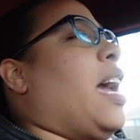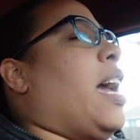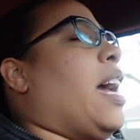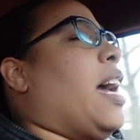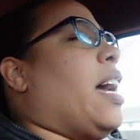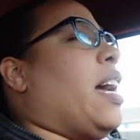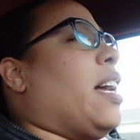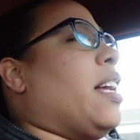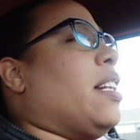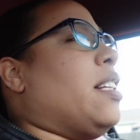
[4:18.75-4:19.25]

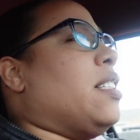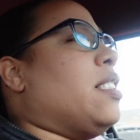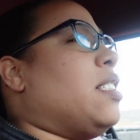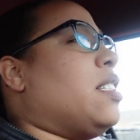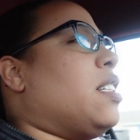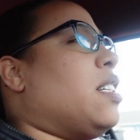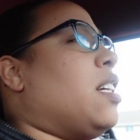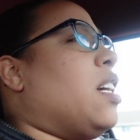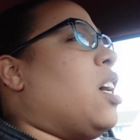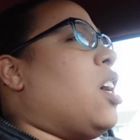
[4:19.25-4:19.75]
and
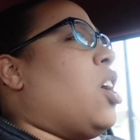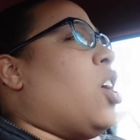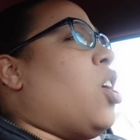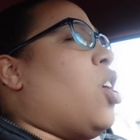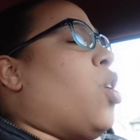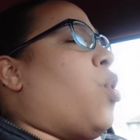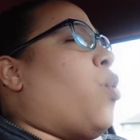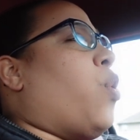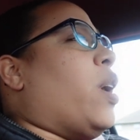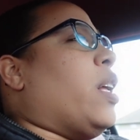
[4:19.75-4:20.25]

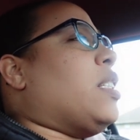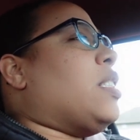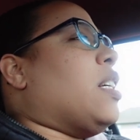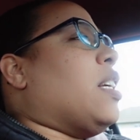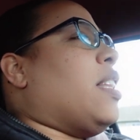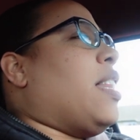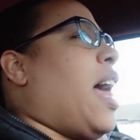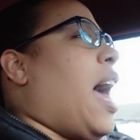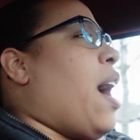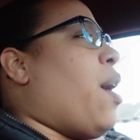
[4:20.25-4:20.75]
went
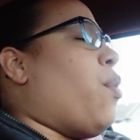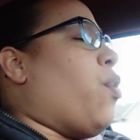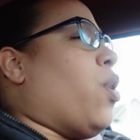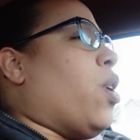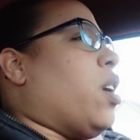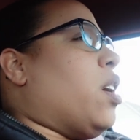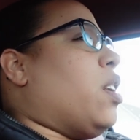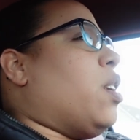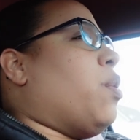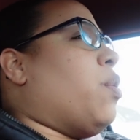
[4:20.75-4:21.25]
to that
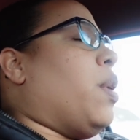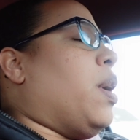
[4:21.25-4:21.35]
one.